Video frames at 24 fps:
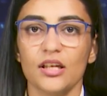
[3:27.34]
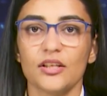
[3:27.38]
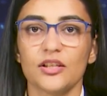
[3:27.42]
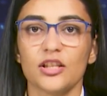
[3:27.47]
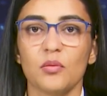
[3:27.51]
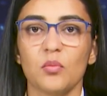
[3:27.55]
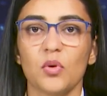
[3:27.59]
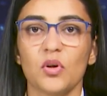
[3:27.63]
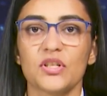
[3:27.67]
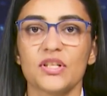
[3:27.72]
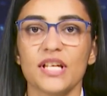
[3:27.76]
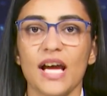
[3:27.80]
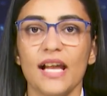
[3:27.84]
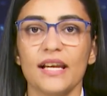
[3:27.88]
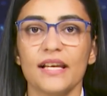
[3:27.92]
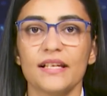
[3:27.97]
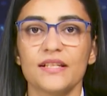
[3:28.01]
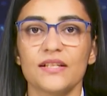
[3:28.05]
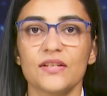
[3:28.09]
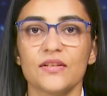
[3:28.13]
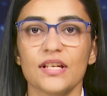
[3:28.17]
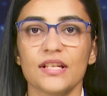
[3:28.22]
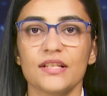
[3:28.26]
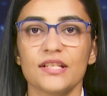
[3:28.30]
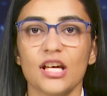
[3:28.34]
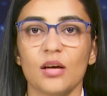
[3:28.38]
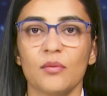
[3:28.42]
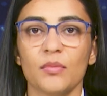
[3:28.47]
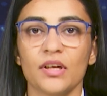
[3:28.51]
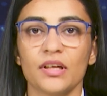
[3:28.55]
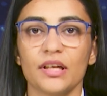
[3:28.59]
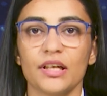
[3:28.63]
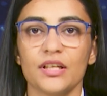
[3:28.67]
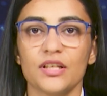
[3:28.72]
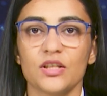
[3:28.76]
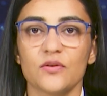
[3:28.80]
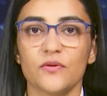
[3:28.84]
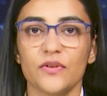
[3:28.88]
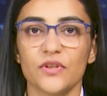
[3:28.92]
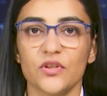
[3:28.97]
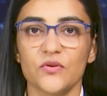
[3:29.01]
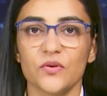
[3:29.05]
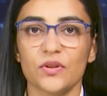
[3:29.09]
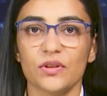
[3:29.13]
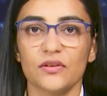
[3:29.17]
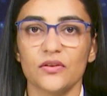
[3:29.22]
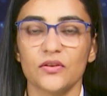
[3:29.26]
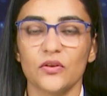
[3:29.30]
the mortality rate among
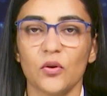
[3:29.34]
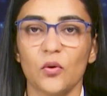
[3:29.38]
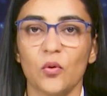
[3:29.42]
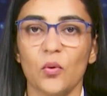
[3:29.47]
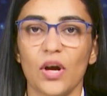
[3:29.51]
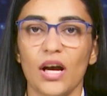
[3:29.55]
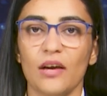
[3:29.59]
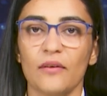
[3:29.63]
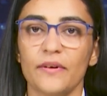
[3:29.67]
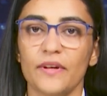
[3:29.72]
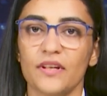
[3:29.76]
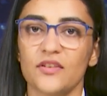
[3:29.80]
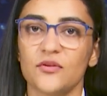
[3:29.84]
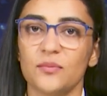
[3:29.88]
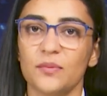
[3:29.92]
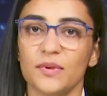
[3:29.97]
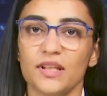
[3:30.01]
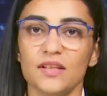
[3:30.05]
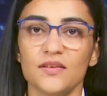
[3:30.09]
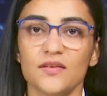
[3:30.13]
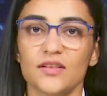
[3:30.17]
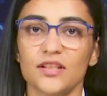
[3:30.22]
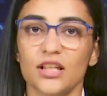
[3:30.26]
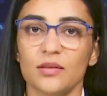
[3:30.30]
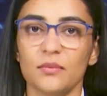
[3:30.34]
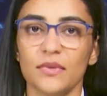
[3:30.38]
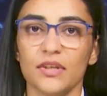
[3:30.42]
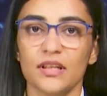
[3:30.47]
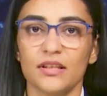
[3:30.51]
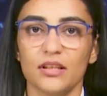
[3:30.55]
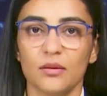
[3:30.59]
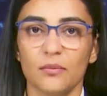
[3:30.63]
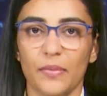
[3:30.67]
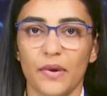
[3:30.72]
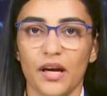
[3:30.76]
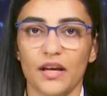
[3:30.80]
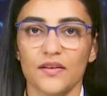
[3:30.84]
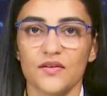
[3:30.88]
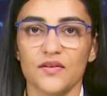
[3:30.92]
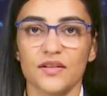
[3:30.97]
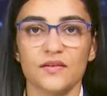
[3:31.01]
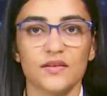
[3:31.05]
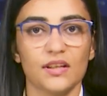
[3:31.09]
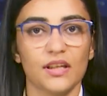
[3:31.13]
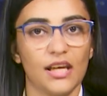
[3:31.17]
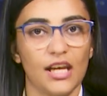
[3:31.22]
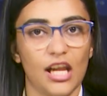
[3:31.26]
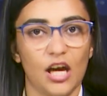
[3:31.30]
individuals who have experienced them in the past
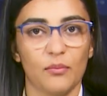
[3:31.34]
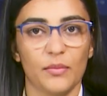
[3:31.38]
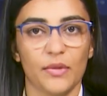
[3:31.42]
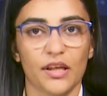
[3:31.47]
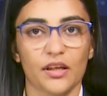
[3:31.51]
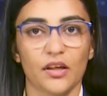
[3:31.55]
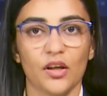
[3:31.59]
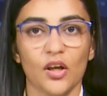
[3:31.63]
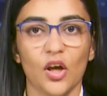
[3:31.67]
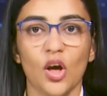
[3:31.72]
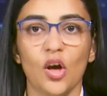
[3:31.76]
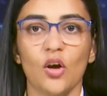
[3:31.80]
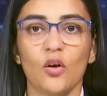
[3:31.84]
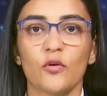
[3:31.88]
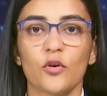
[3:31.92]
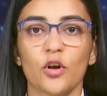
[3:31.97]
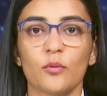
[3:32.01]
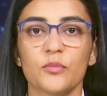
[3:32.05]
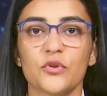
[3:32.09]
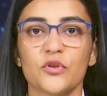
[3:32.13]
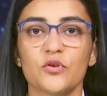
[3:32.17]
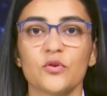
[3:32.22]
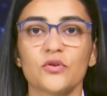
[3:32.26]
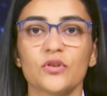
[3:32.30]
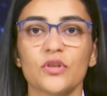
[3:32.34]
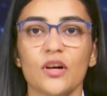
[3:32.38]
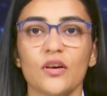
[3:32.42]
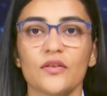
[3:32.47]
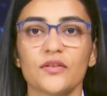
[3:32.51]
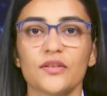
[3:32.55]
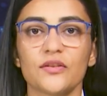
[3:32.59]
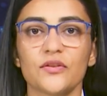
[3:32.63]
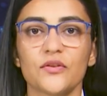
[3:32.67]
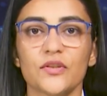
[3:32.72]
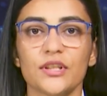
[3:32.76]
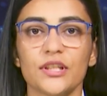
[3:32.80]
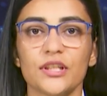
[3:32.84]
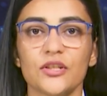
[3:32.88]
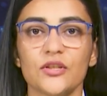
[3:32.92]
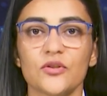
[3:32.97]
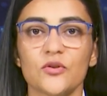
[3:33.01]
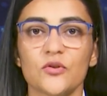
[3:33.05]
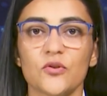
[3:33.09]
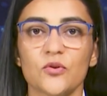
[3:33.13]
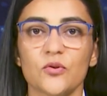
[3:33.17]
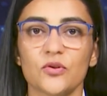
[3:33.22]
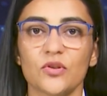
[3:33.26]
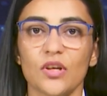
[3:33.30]
is alarming. From 2003
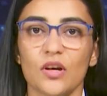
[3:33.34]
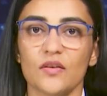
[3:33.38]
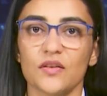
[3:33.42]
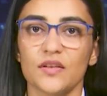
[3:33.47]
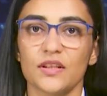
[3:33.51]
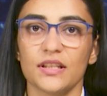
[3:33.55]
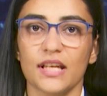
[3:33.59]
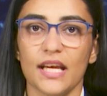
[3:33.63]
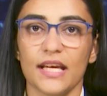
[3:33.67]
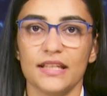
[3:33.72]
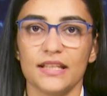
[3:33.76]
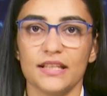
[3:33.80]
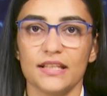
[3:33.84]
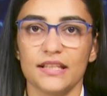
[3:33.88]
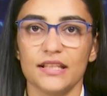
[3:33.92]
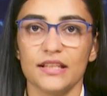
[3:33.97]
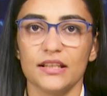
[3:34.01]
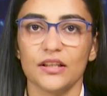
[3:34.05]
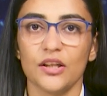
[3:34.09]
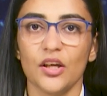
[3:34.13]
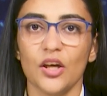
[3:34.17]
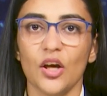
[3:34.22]
to 2019,